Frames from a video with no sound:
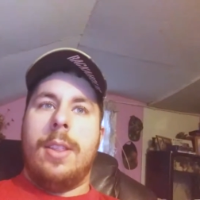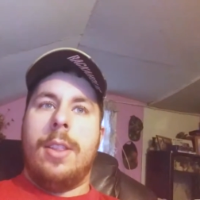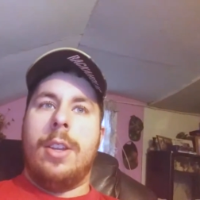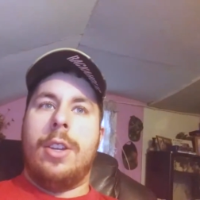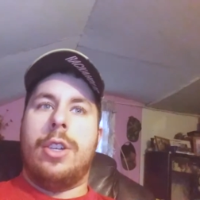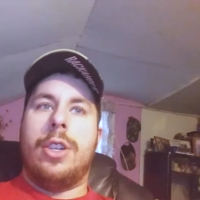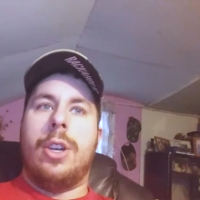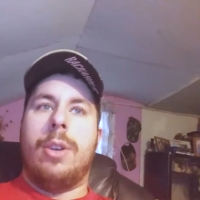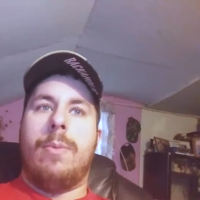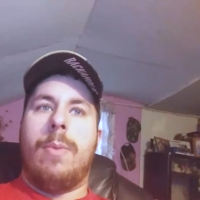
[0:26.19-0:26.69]

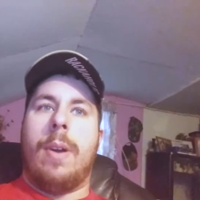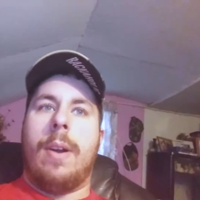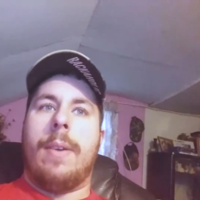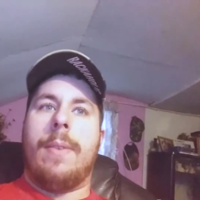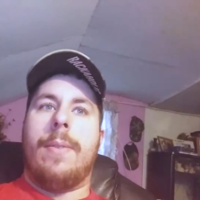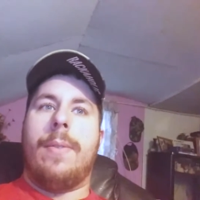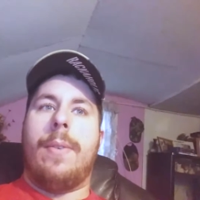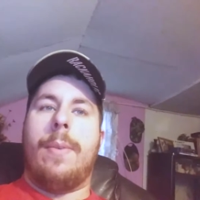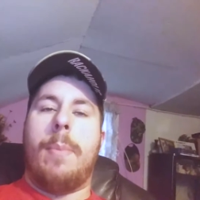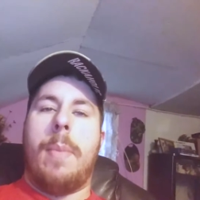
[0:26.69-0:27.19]
This should
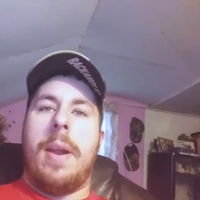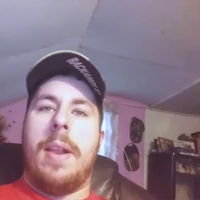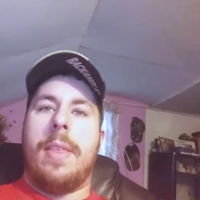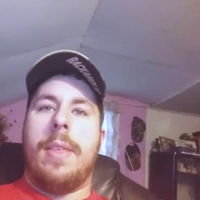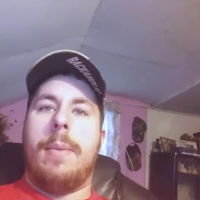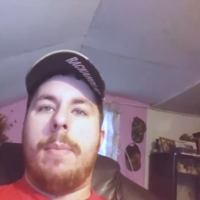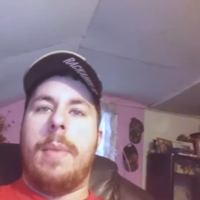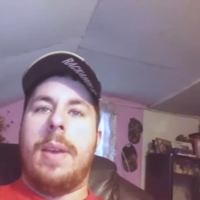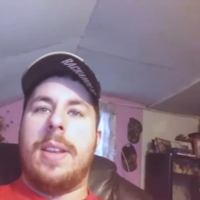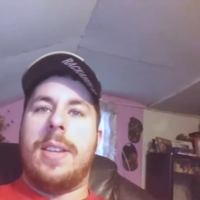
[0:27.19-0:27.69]
work from
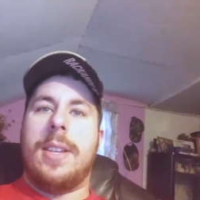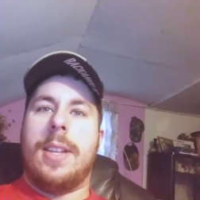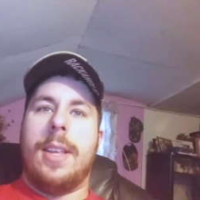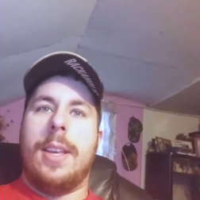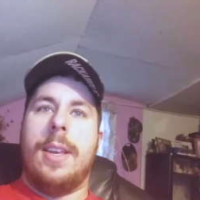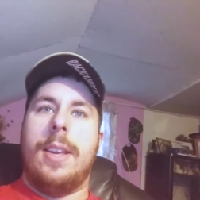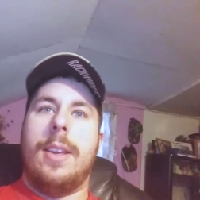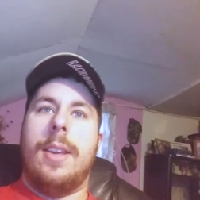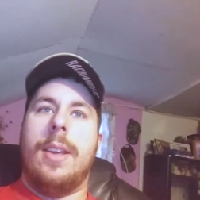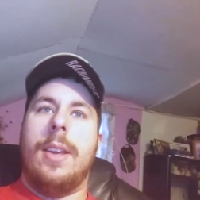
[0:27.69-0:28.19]
anything
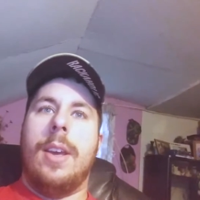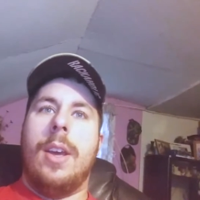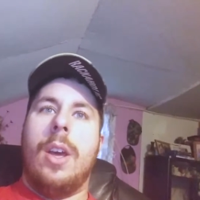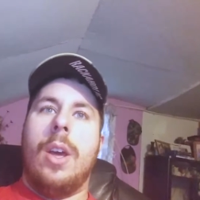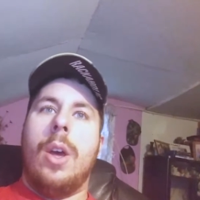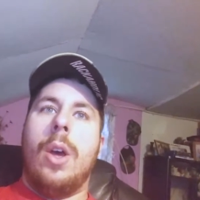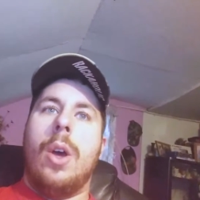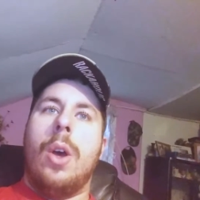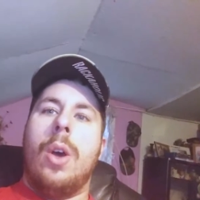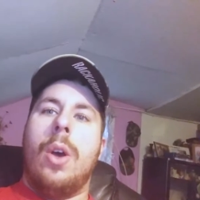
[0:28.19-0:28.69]
basically
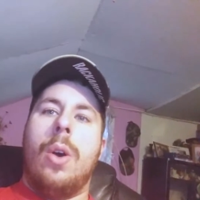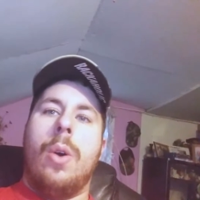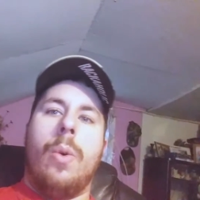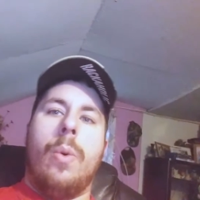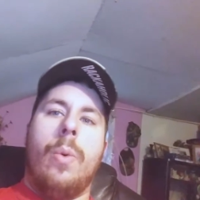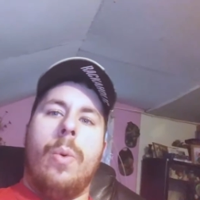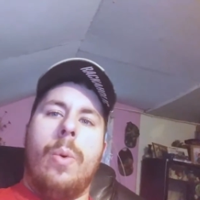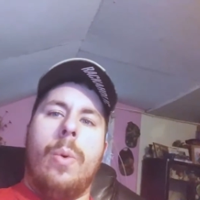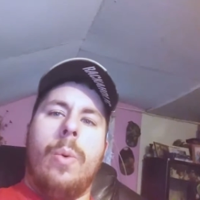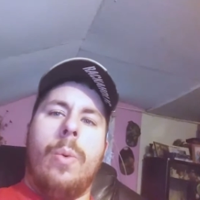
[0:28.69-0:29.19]

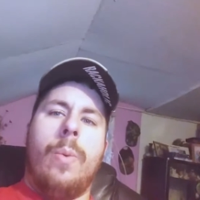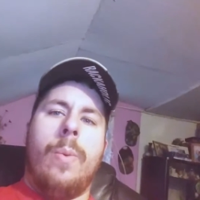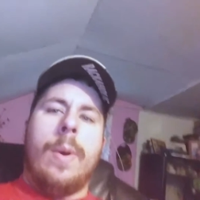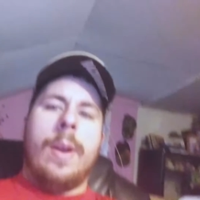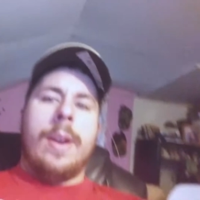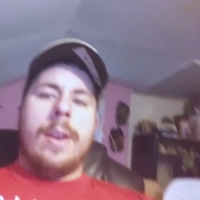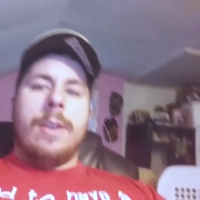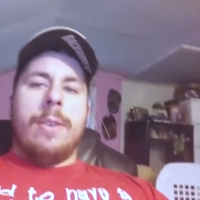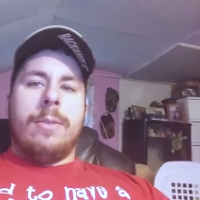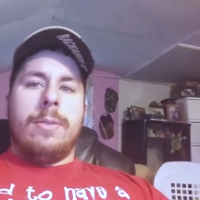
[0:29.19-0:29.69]

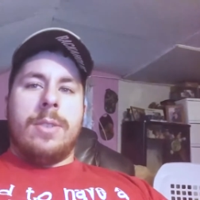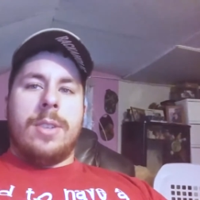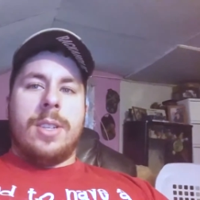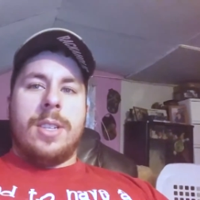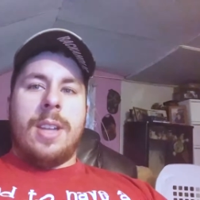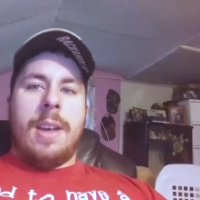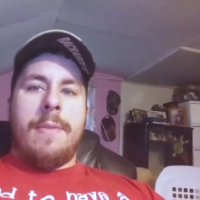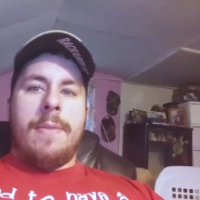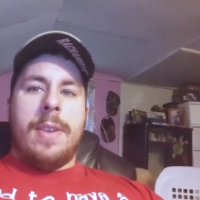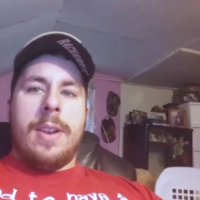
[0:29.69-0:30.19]
Windows
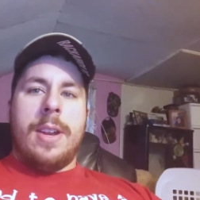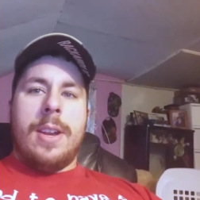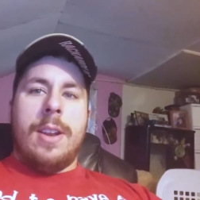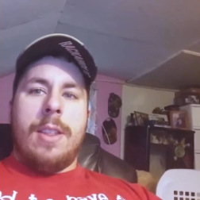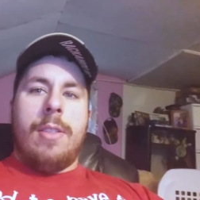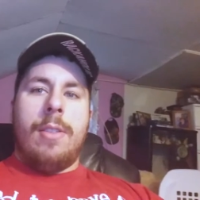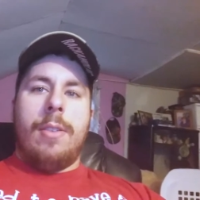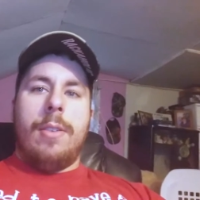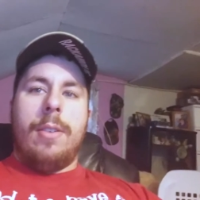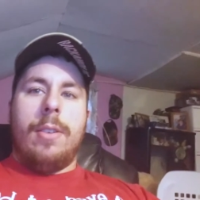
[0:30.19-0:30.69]

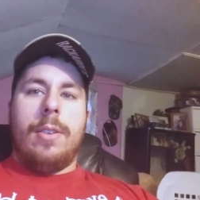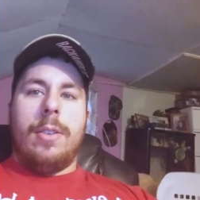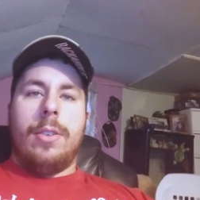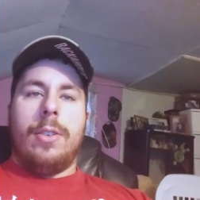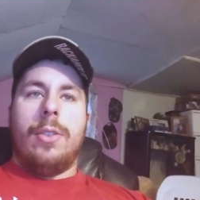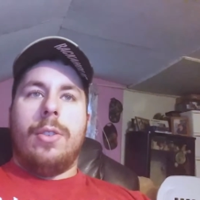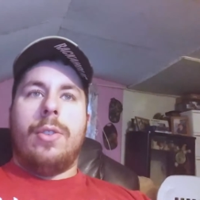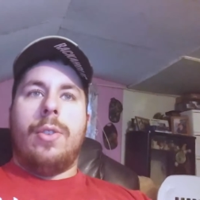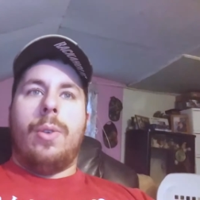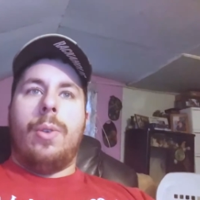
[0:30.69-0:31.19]
7
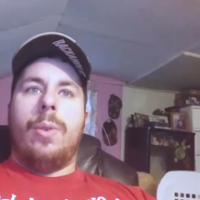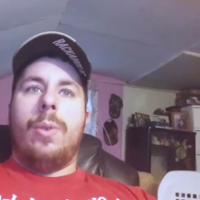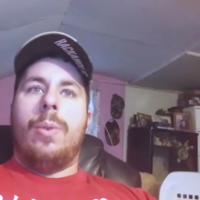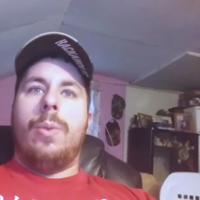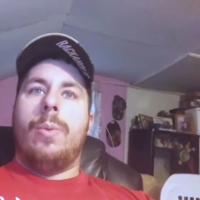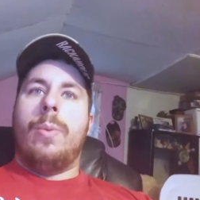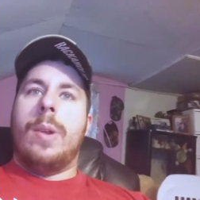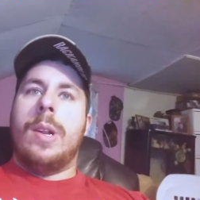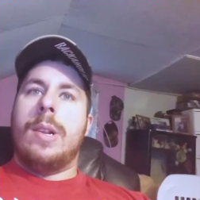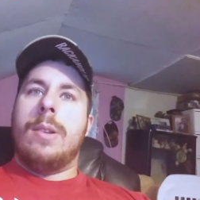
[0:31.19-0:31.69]

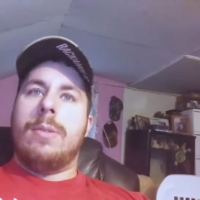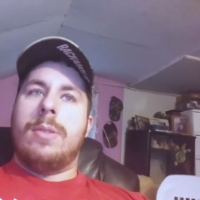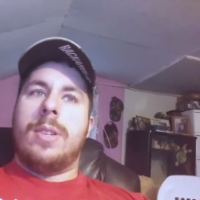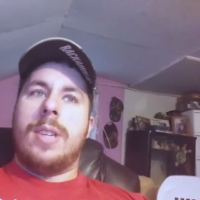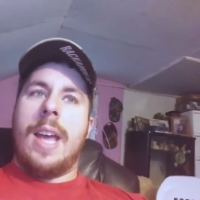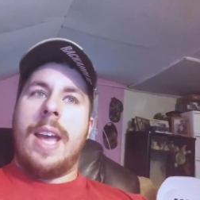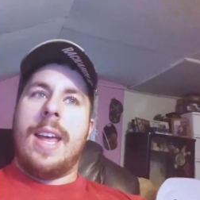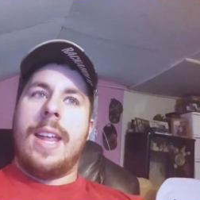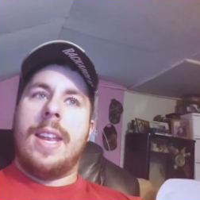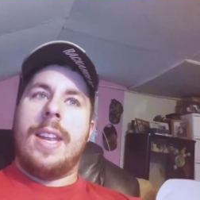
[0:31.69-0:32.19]
to Windows
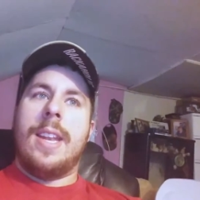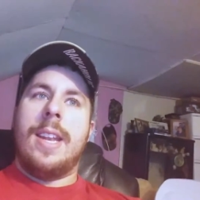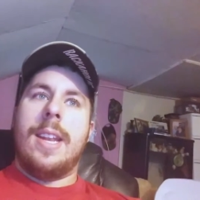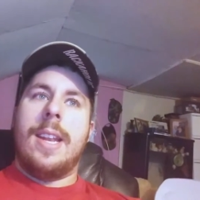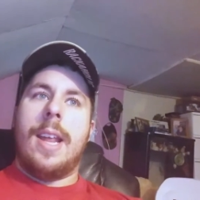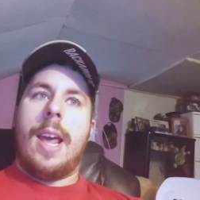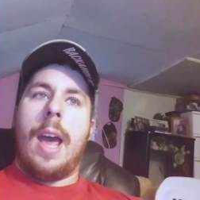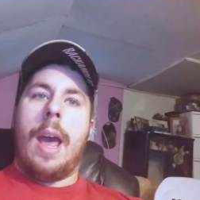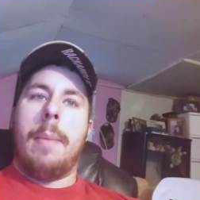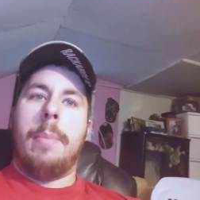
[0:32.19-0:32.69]
10,
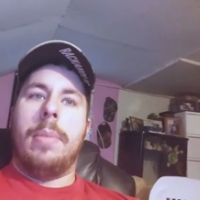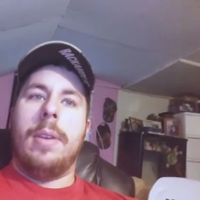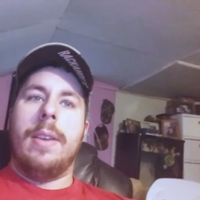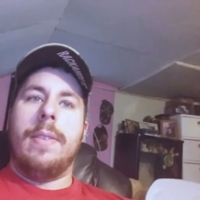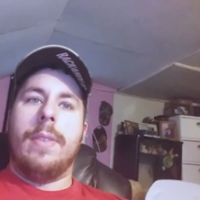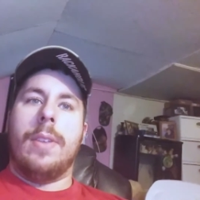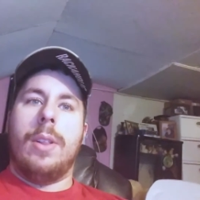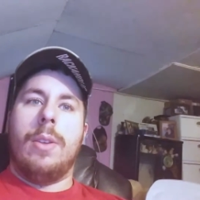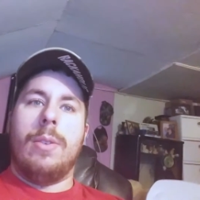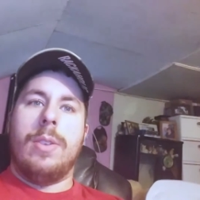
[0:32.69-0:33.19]
I
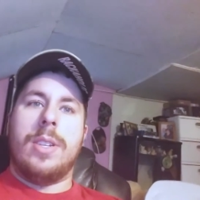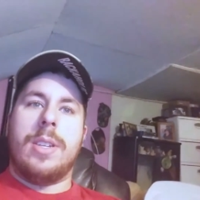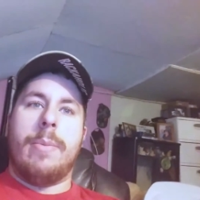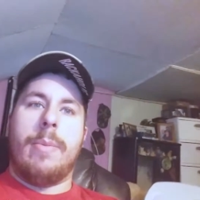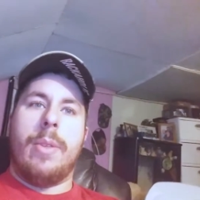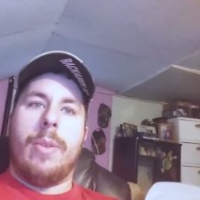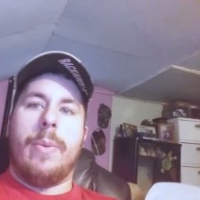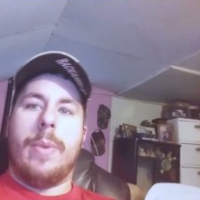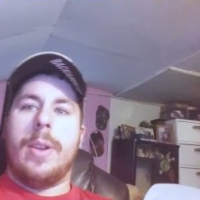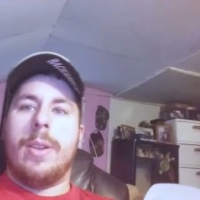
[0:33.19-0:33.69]
believe including
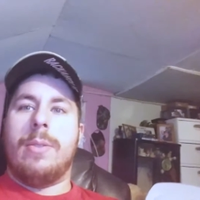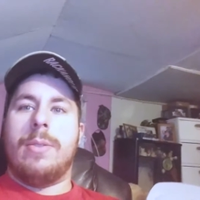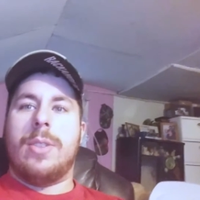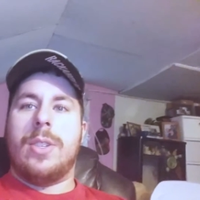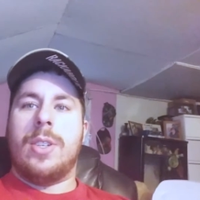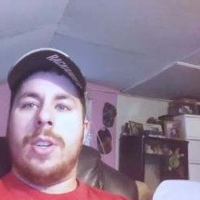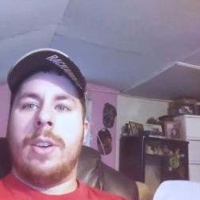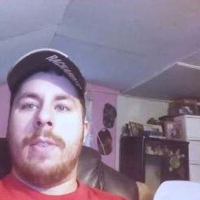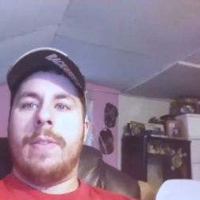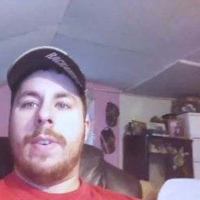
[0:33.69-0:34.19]
some of the Windows
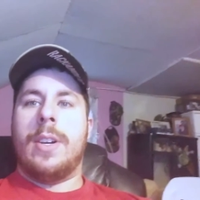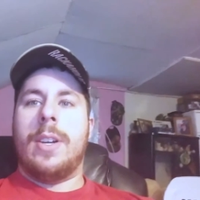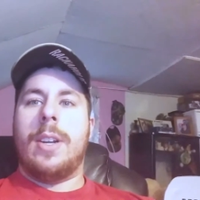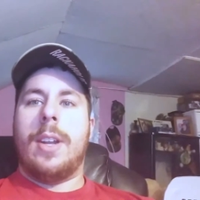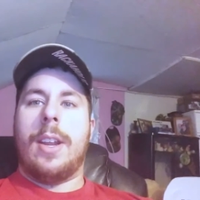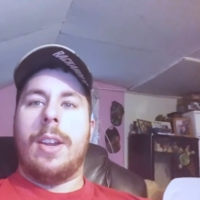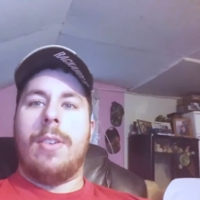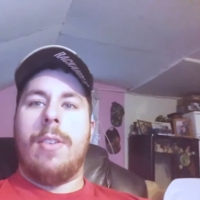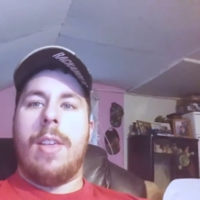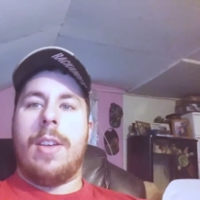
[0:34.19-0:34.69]
Server
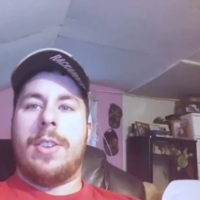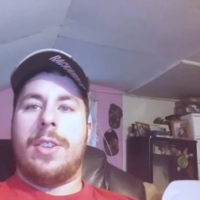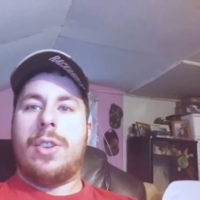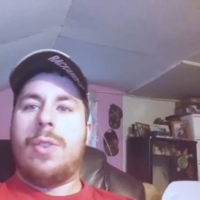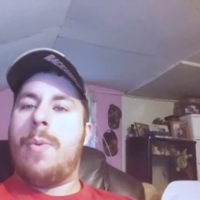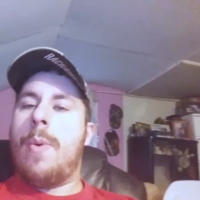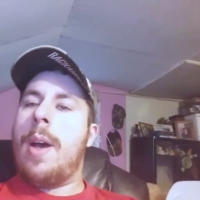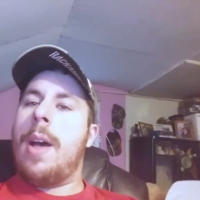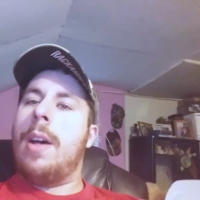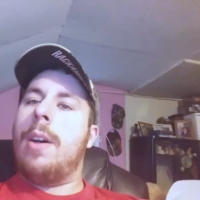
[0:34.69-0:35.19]
like
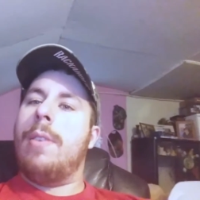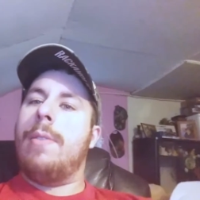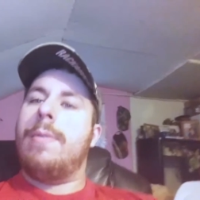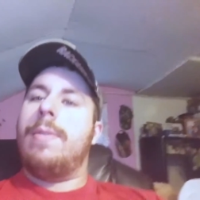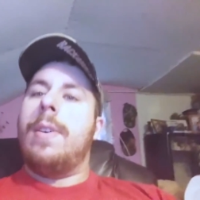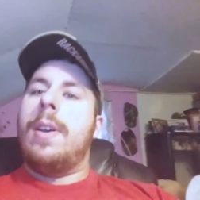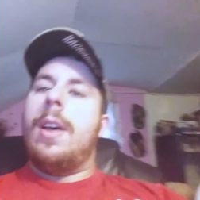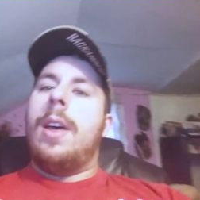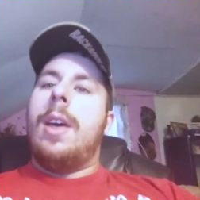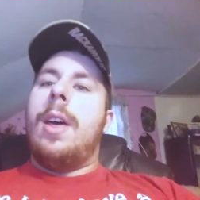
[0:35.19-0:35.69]
2012.